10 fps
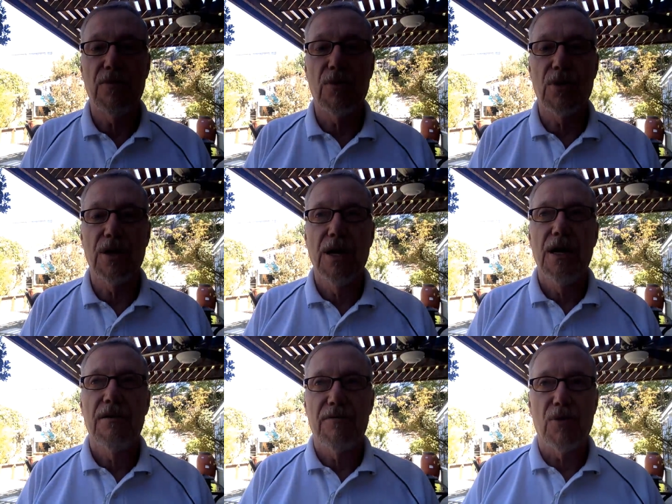for
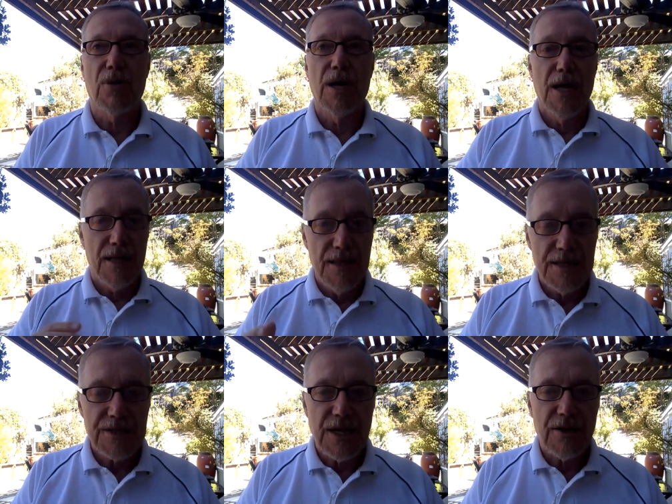for
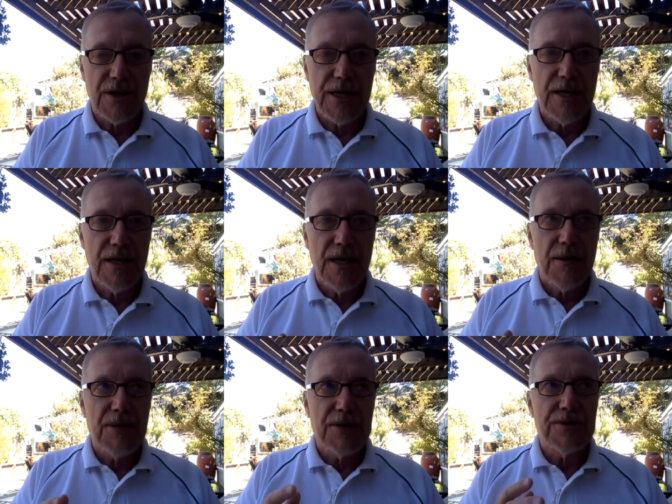this area
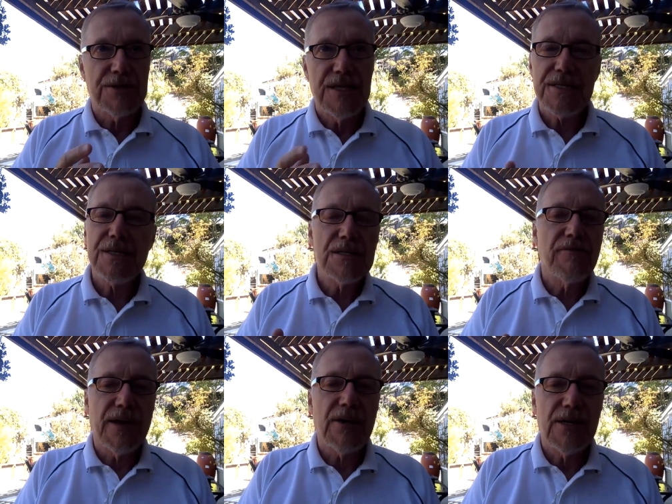because this is
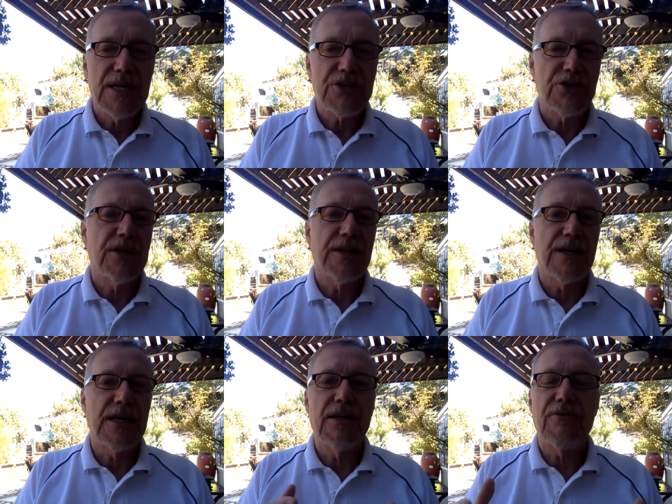a foundational area.